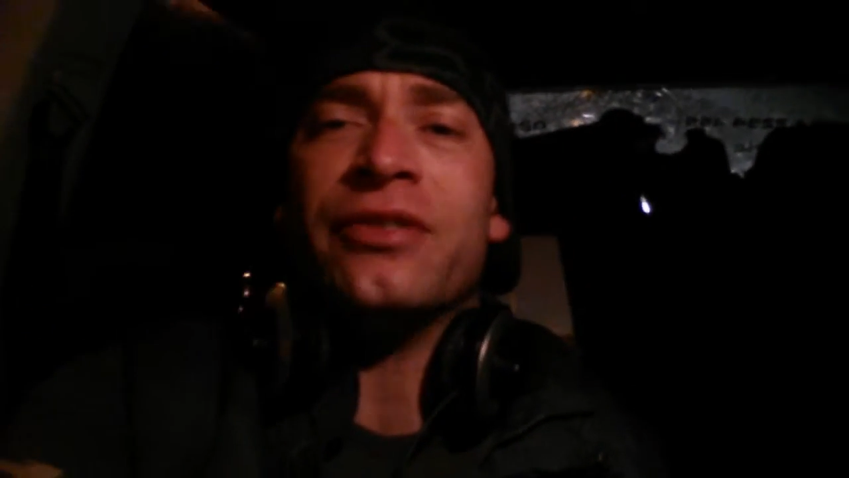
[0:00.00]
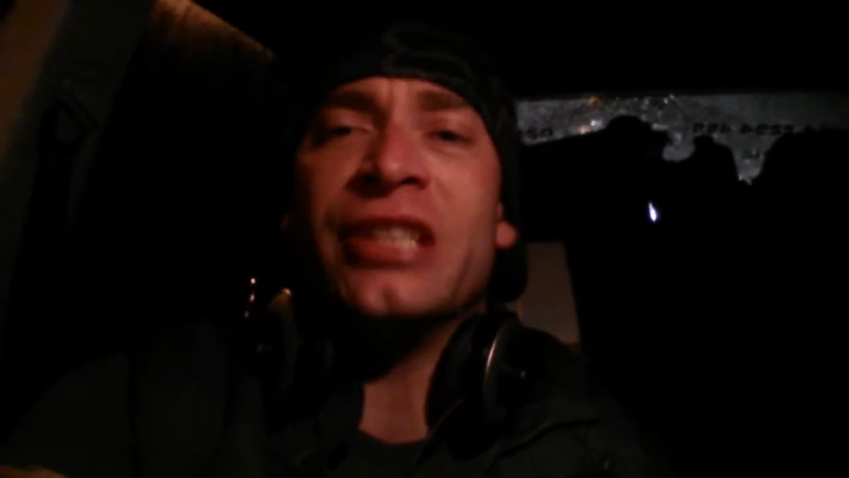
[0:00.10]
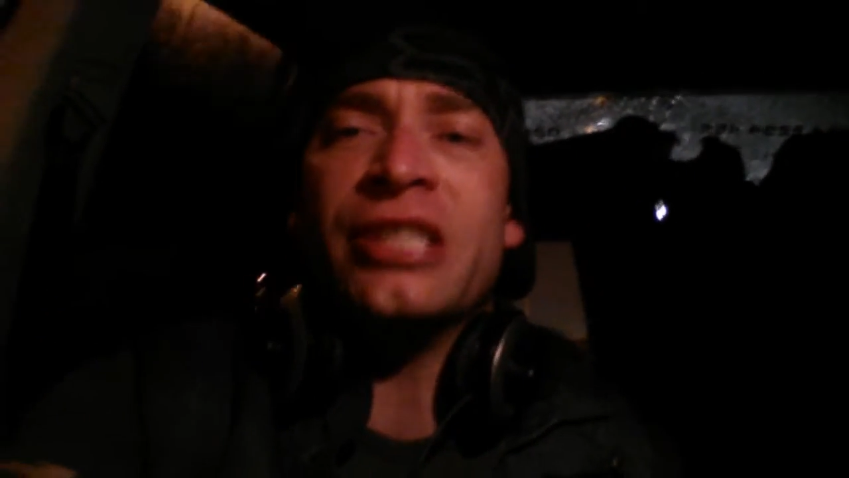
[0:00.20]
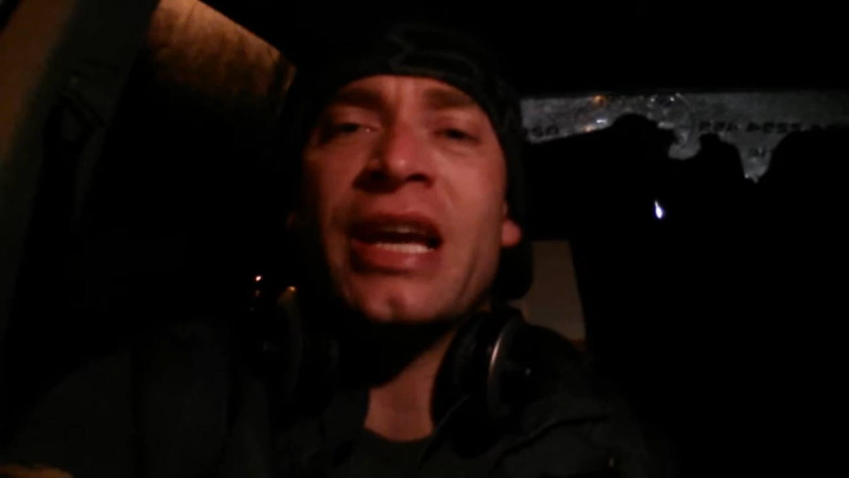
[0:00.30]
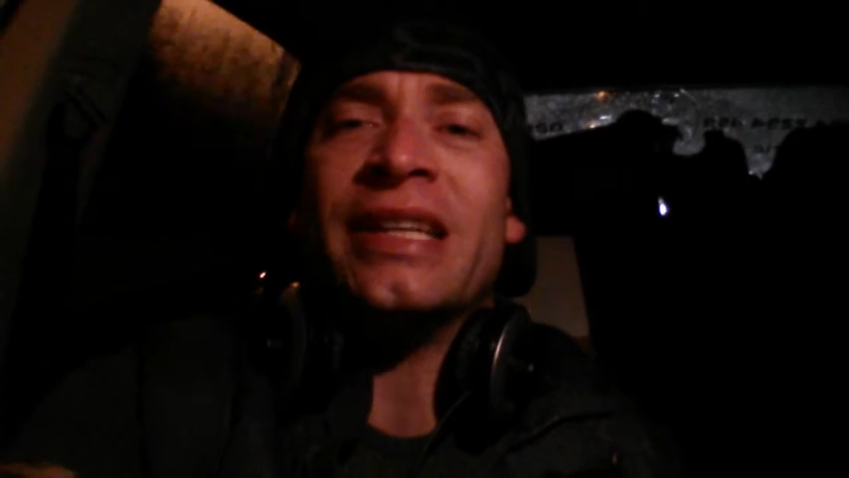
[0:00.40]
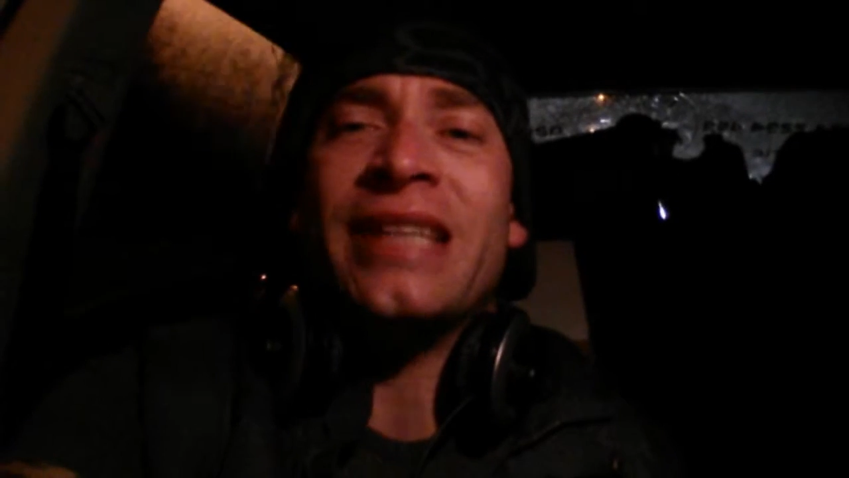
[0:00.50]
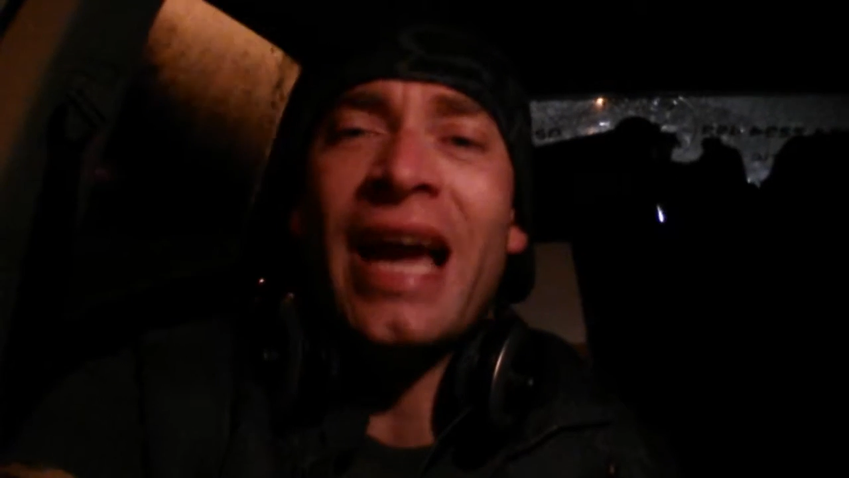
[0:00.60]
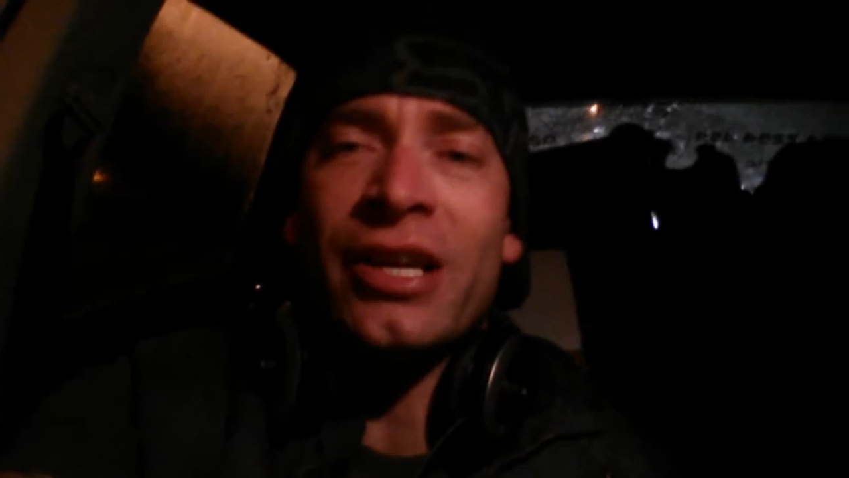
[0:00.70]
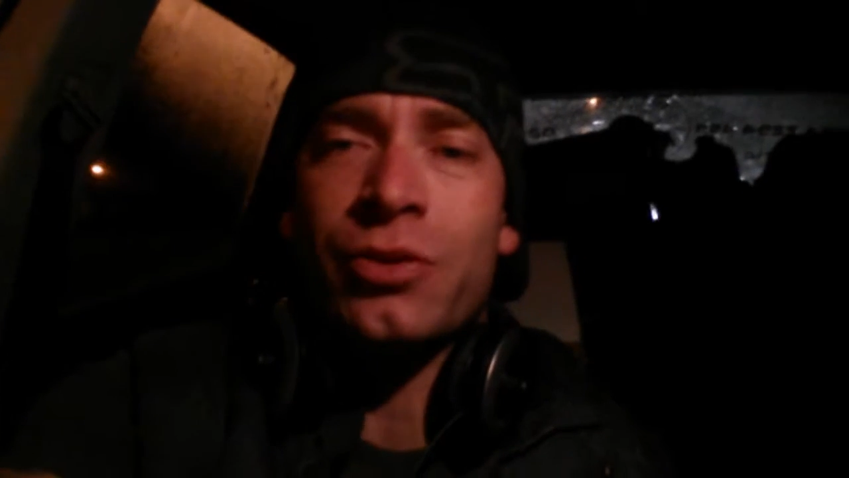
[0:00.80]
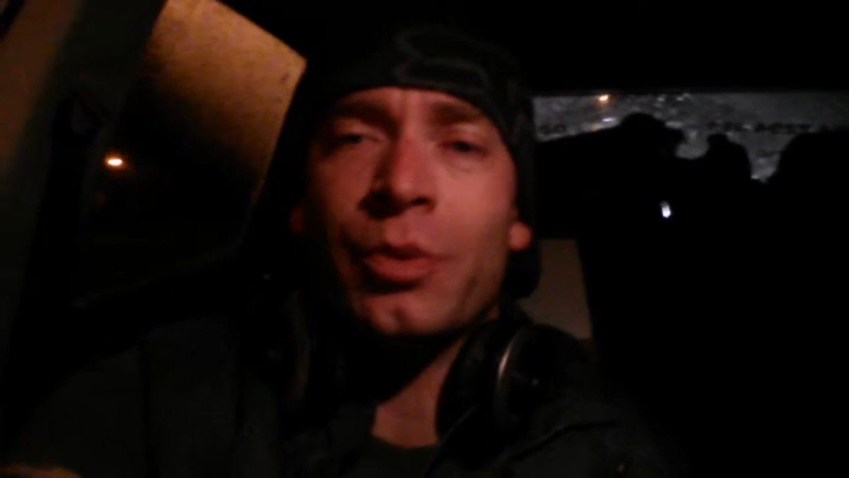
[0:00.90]
DJ
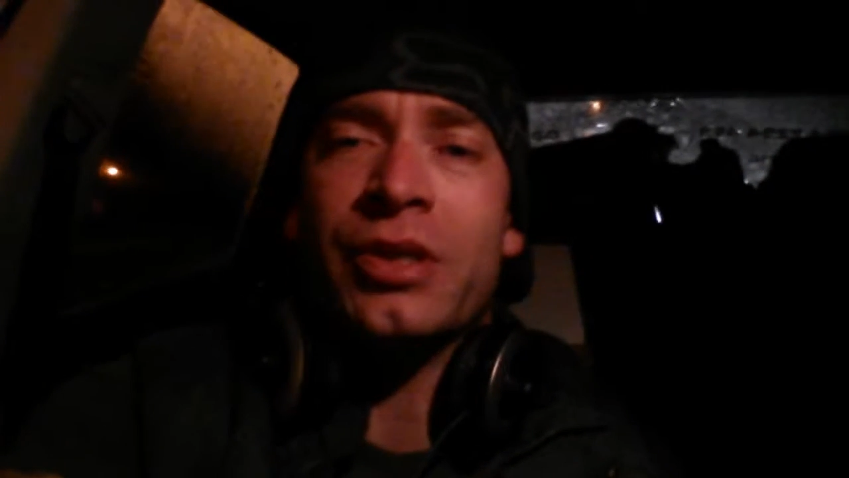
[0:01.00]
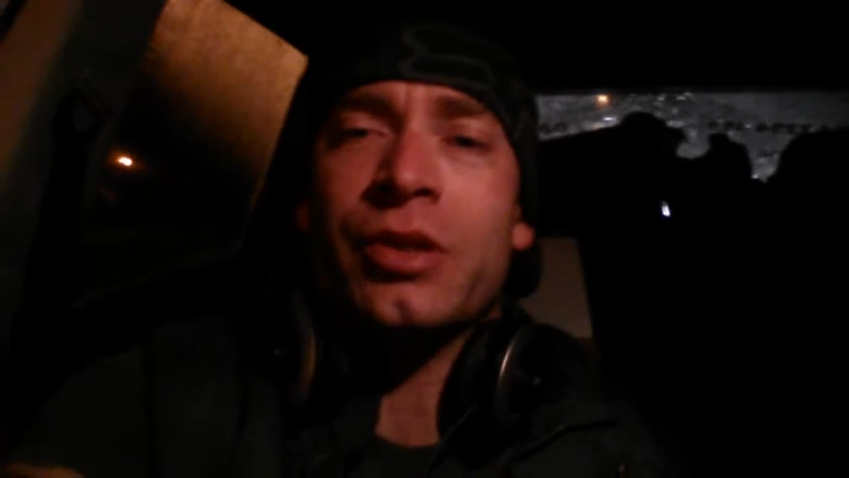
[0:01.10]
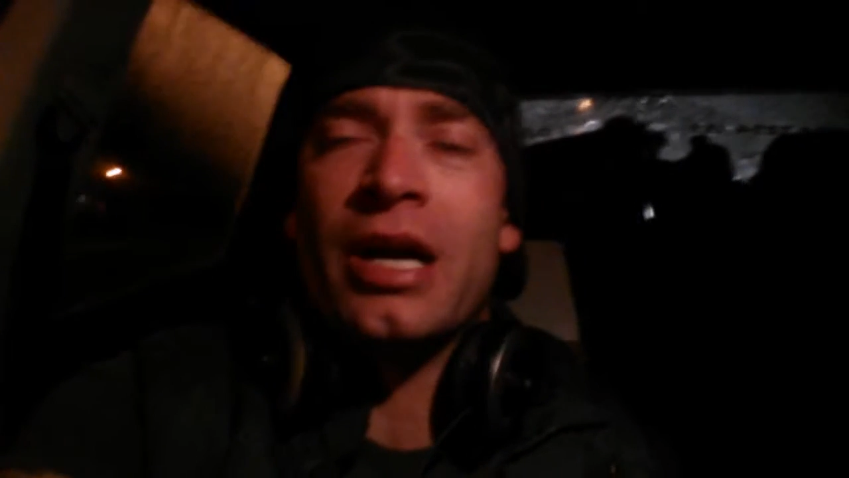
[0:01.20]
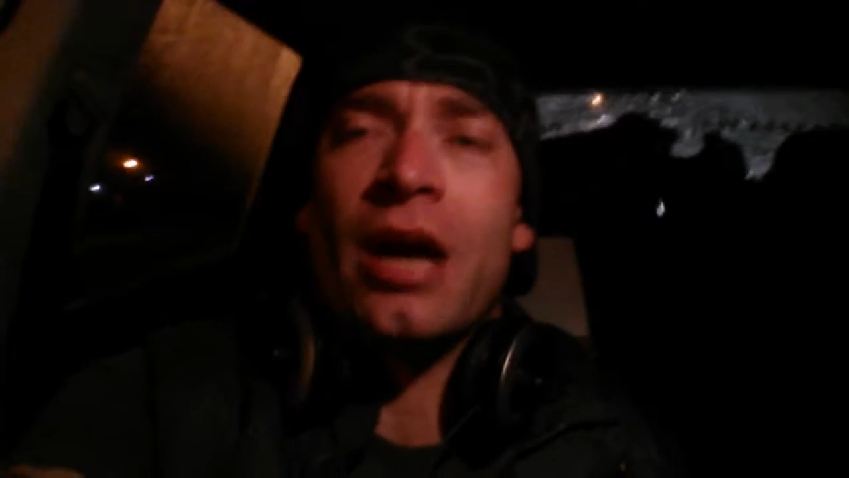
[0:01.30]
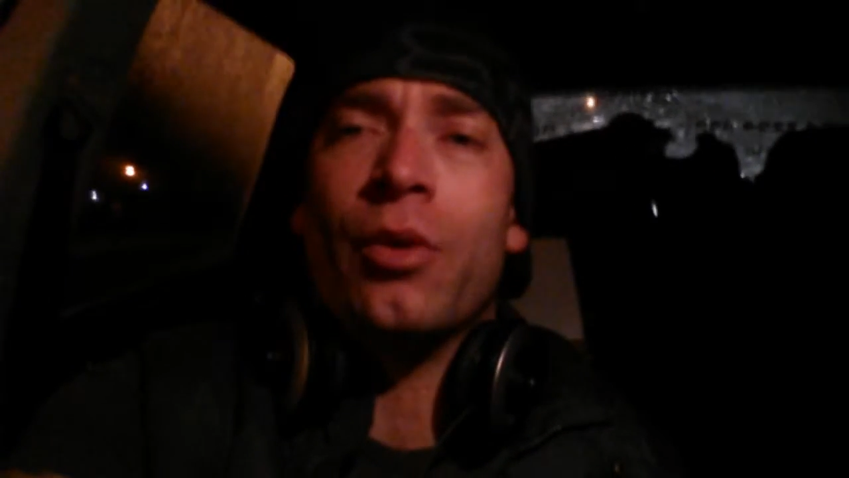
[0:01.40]
Tash which uh,